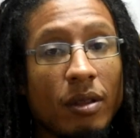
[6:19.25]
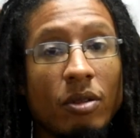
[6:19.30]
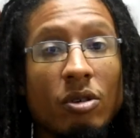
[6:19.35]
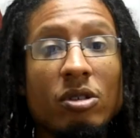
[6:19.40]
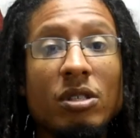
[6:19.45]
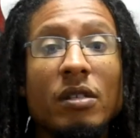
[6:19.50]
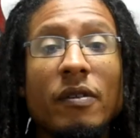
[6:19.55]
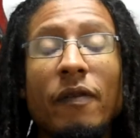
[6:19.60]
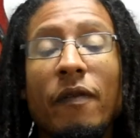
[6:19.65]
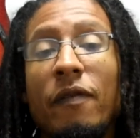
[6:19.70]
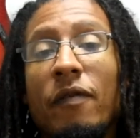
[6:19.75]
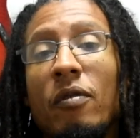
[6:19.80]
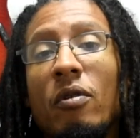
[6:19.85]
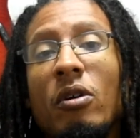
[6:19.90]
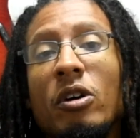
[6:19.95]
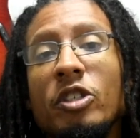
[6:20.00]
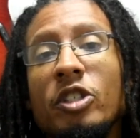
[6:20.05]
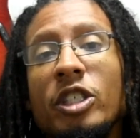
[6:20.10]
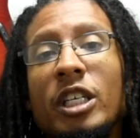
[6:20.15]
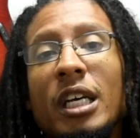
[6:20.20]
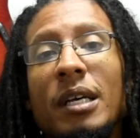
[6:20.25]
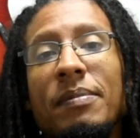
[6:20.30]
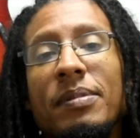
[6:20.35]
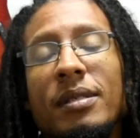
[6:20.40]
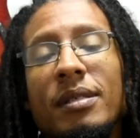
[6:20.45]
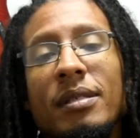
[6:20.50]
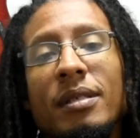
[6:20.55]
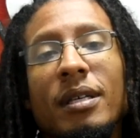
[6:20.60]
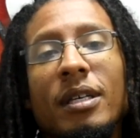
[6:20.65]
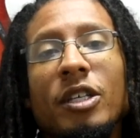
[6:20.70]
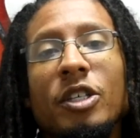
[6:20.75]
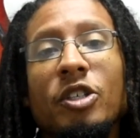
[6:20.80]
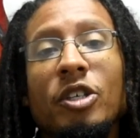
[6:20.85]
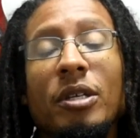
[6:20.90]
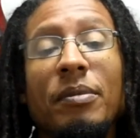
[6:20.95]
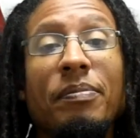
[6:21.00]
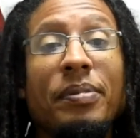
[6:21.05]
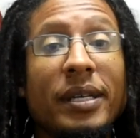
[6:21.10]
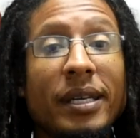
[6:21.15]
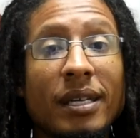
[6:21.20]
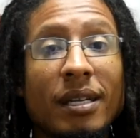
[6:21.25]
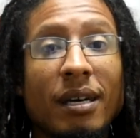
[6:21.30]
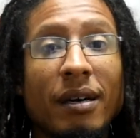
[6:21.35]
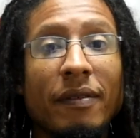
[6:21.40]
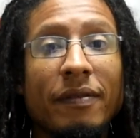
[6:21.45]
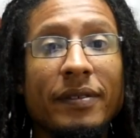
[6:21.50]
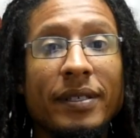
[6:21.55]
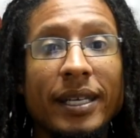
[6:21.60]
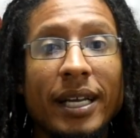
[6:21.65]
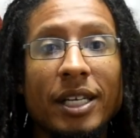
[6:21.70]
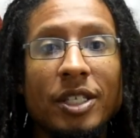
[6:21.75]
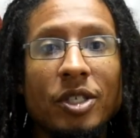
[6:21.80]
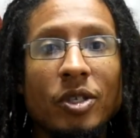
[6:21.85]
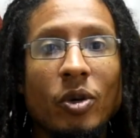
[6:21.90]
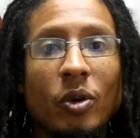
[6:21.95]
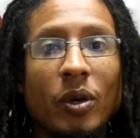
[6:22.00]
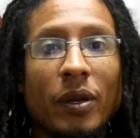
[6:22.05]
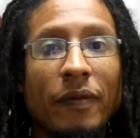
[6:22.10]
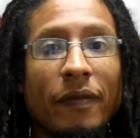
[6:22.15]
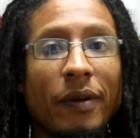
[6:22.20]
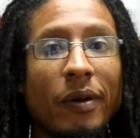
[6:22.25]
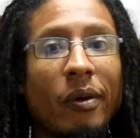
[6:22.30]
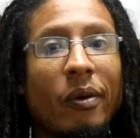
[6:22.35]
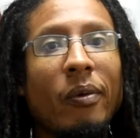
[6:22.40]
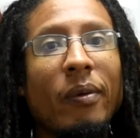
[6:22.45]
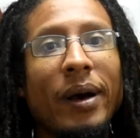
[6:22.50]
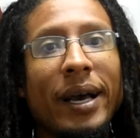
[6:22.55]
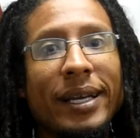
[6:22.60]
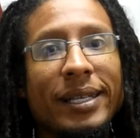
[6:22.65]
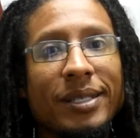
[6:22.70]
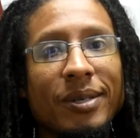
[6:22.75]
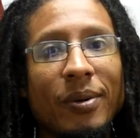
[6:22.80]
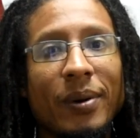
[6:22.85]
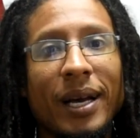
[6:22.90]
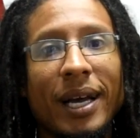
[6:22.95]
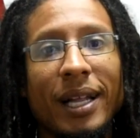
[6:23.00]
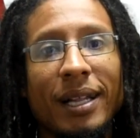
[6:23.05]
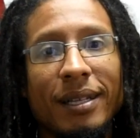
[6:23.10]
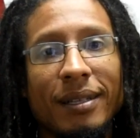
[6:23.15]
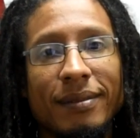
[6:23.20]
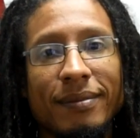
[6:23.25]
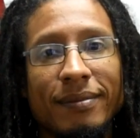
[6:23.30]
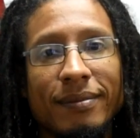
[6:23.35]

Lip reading: Those 4 shapes should be enough to get you going for quite a while.